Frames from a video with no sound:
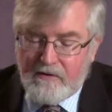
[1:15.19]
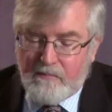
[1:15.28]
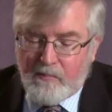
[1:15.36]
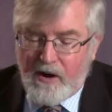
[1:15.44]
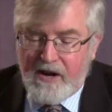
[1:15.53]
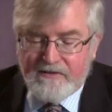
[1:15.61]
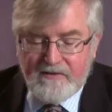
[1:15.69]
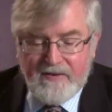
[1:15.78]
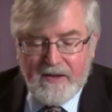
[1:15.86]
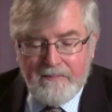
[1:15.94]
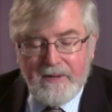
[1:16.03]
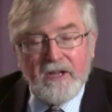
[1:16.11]
Their praise
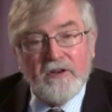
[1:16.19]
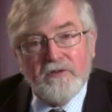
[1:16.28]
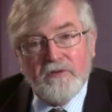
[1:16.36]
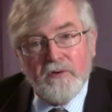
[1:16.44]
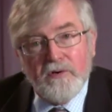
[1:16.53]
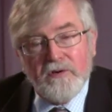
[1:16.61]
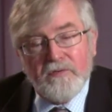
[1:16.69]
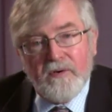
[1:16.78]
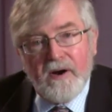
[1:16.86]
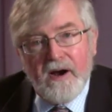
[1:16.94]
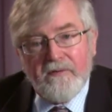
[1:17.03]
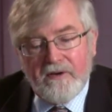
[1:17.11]
of him endures
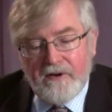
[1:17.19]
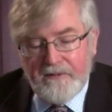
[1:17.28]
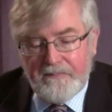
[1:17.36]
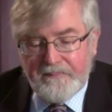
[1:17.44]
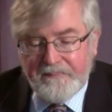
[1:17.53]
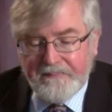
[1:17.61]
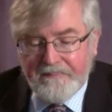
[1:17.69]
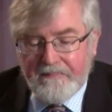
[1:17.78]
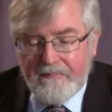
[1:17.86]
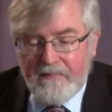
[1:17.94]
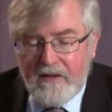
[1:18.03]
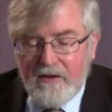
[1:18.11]
forever.
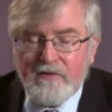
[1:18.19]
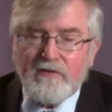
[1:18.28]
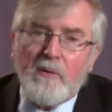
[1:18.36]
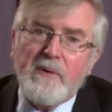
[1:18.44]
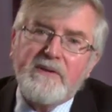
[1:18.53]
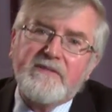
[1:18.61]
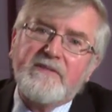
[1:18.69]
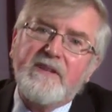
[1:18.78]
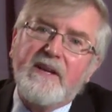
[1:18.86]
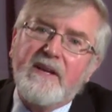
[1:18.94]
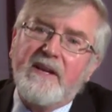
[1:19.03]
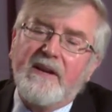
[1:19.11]
So we
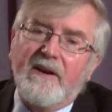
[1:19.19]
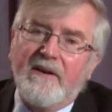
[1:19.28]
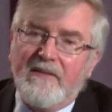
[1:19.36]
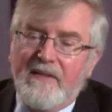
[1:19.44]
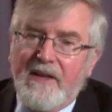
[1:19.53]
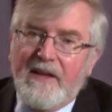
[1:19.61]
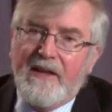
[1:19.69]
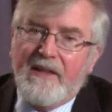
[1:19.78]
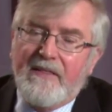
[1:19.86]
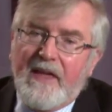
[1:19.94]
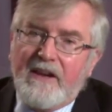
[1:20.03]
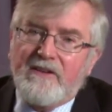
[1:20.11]
see here
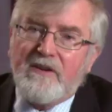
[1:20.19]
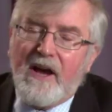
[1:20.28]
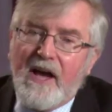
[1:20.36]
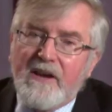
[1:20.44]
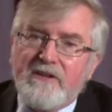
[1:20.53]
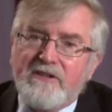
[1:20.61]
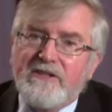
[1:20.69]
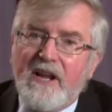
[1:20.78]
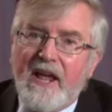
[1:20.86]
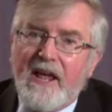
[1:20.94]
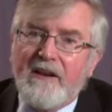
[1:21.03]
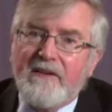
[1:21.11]
that to
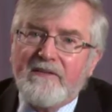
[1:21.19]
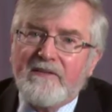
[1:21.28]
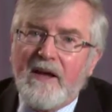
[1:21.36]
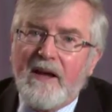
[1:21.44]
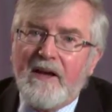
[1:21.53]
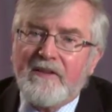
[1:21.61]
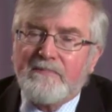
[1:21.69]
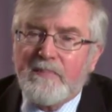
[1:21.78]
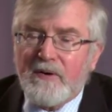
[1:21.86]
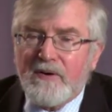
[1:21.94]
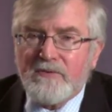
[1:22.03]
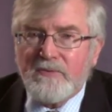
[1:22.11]
understand a
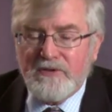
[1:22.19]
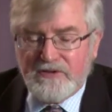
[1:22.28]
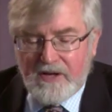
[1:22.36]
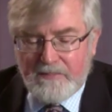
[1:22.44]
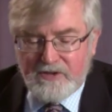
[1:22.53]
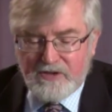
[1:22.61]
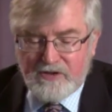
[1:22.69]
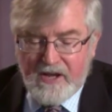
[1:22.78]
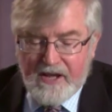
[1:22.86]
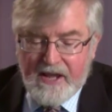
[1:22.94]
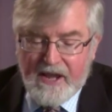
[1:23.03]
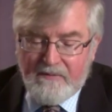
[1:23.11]
spiritual subject,
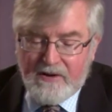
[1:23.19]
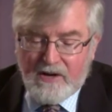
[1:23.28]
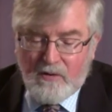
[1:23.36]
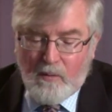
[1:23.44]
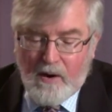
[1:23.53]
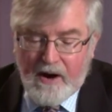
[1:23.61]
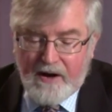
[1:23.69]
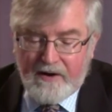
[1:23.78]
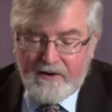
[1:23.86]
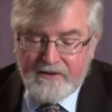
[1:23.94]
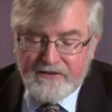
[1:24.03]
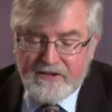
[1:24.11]
it
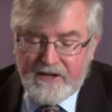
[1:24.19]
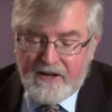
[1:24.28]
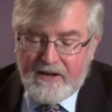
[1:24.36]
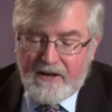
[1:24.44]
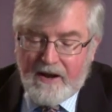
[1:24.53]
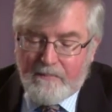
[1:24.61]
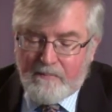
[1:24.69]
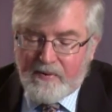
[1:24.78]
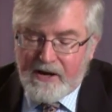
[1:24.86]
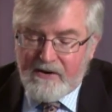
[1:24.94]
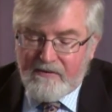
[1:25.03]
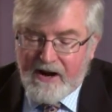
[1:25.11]
requires a
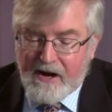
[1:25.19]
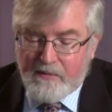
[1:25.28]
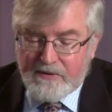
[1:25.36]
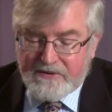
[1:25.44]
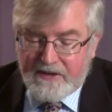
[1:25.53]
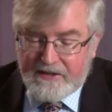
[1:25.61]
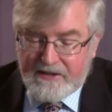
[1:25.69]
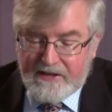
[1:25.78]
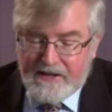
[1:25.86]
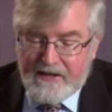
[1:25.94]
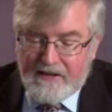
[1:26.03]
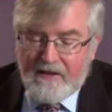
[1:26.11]
prerequisite
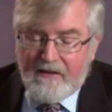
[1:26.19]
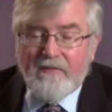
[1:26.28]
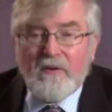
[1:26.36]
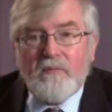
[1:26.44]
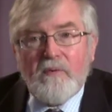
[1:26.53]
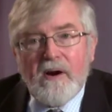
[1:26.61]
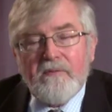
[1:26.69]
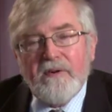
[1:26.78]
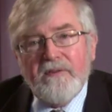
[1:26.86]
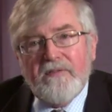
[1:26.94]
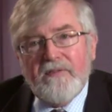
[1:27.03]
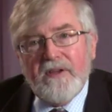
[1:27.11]
of the
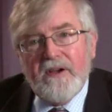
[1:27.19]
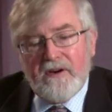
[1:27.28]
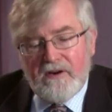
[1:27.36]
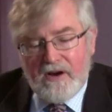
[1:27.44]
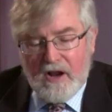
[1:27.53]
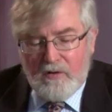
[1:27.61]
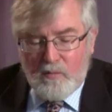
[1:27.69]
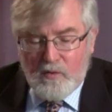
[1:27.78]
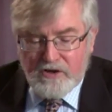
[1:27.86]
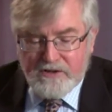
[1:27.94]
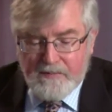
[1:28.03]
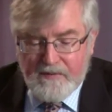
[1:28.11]
reverent fear and
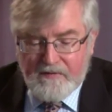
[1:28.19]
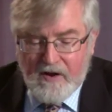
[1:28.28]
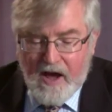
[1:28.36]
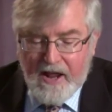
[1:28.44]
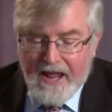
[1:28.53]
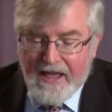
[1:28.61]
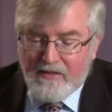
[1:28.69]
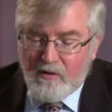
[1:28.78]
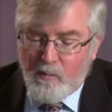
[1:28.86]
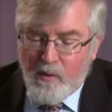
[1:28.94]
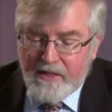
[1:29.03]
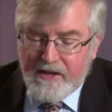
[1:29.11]
worship of God and
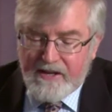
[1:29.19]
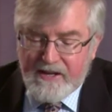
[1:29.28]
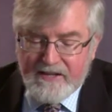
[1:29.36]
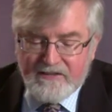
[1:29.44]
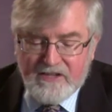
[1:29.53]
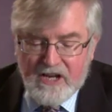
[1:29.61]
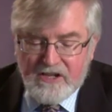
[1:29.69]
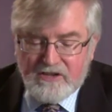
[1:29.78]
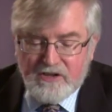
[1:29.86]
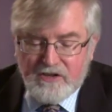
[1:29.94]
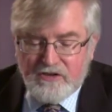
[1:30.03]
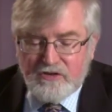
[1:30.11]
the willingness
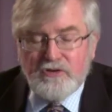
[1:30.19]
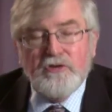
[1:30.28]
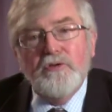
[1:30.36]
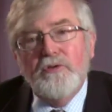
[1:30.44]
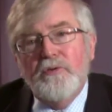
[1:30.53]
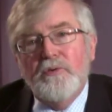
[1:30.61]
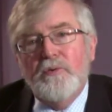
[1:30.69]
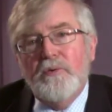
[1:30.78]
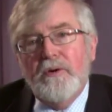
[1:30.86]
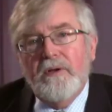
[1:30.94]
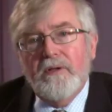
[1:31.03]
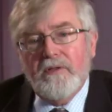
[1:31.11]
to
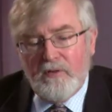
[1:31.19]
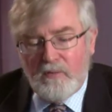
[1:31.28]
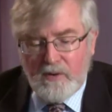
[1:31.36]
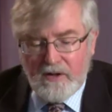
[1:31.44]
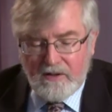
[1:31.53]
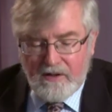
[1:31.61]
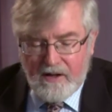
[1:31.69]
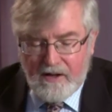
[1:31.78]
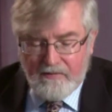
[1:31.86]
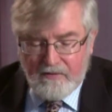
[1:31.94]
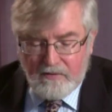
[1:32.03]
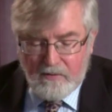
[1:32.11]
do the will
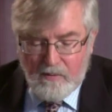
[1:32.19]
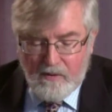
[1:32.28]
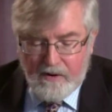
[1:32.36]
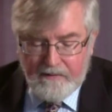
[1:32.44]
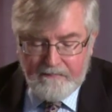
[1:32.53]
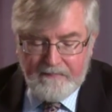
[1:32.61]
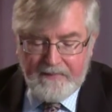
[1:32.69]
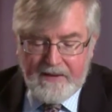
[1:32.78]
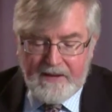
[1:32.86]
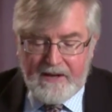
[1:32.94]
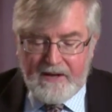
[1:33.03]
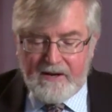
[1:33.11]
of the Lord.
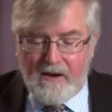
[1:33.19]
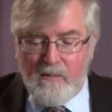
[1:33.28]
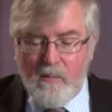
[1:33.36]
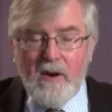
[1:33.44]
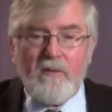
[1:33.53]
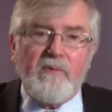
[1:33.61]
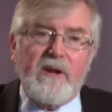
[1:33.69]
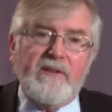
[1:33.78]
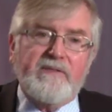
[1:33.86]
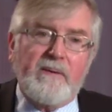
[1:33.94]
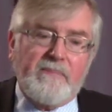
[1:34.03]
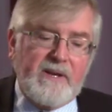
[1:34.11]
Now I want to
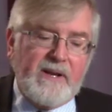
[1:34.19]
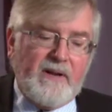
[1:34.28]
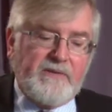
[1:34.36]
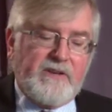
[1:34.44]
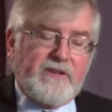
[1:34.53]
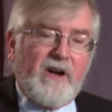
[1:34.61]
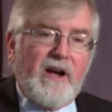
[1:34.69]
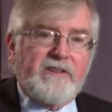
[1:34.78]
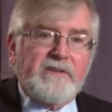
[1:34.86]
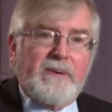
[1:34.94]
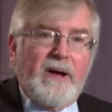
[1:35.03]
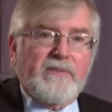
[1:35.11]
read something else that
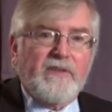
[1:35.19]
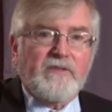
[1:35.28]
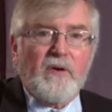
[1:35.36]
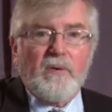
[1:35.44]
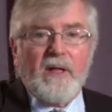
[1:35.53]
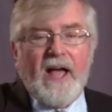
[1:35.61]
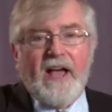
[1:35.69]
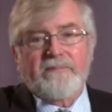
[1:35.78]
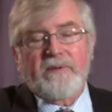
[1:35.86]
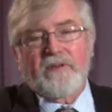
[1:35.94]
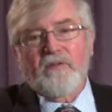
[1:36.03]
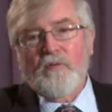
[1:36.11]
talks about this whole
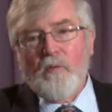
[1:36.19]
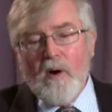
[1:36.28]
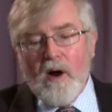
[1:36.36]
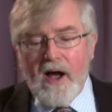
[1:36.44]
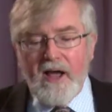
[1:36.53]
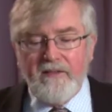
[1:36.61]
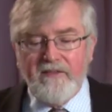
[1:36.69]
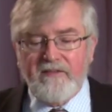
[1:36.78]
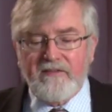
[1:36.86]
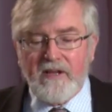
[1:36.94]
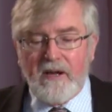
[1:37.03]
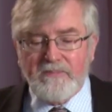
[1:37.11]
aspect of why
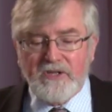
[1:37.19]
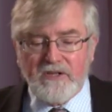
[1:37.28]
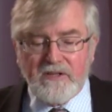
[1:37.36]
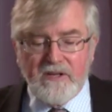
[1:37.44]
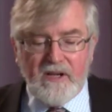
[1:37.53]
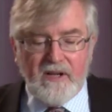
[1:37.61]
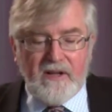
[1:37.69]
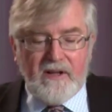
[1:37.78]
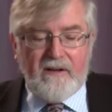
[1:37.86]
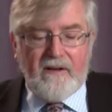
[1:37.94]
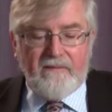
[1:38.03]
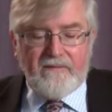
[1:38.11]
this subject
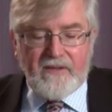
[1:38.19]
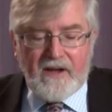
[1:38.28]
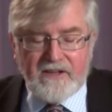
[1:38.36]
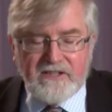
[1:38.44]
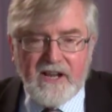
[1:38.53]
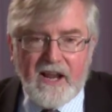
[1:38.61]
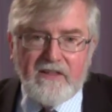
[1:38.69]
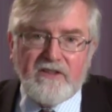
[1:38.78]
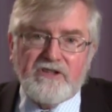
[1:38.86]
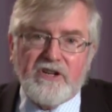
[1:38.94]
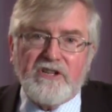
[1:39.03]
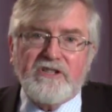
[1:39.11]
of understanding
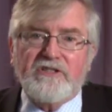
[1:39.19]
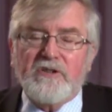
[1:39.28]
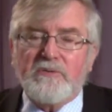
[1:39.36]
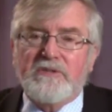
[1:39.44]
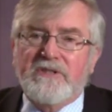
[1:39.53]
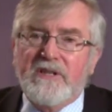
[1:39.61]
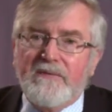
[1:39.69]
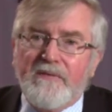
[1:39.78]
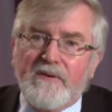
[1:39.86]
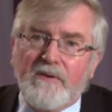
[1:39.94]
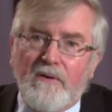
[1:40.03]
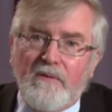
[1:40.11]
the church is so
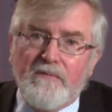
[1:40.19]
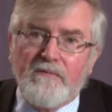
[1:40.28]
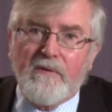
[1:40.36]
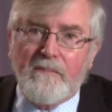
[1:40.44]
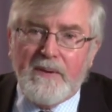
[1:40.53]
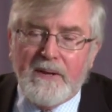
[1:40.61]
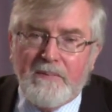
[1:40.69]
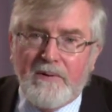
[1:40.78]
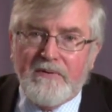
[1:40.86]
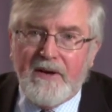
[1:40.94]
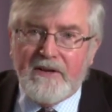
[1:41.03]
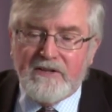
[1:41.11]
difficult for
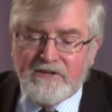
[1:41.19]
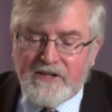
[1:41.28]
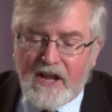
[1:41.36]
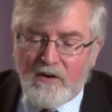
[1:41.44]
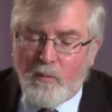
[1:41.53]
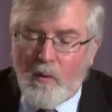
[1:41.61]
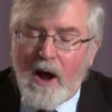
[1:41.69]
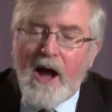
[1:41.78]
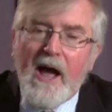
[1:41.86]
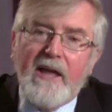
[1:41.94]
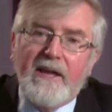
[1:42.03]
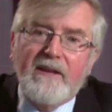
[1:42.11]
people to understand,
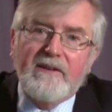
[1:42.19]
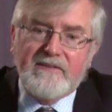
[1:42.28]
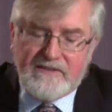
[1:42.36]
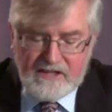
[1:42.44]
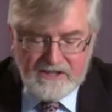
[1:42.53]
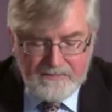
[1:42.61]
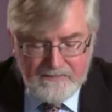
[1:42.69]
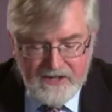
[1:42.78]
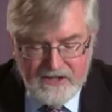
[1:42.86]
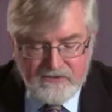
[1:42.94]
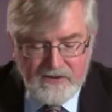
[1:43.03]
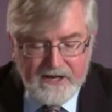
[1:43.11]
why it is such a
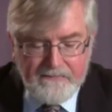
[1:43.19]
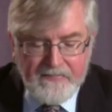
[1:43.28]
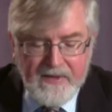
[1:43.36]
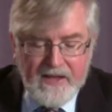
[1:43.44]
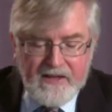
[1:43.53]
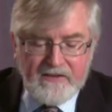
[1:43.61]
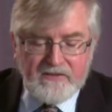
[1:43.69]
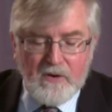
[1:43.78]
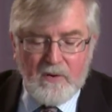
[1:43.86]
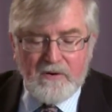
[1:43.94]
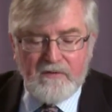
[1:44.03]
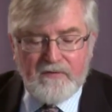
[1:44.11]
mystery. Let's
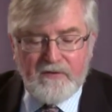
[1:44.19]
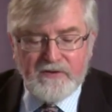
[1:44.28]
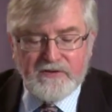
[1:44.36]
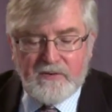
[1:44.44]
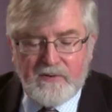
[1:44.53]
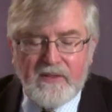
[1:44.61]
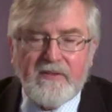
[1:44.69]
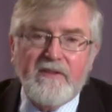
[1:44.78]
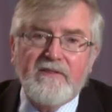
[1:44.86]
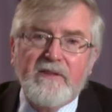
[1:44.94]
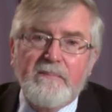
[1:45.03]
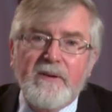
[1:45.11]
go to 1
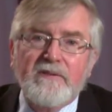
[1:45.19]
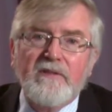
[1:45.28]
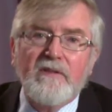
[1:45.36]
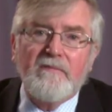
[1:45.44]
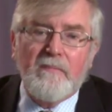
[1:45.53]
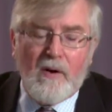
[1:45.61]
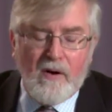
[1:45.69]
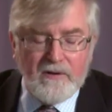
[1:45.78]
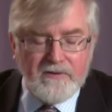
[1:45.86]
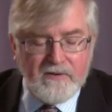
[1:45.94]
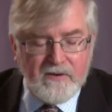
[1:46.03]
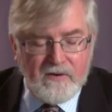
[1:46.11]
Corinthians, the epistle of
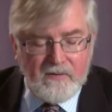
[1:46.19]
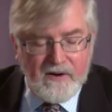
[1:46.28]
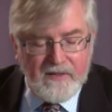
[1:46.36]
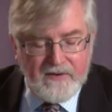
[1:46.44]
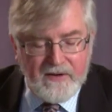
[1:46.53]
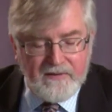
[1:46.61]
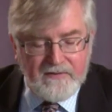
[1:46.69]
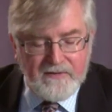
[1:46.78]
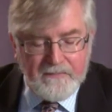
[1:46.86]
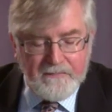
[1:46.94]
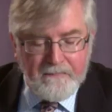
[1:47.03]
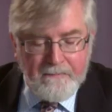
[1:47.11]
Paul to the Corinthians,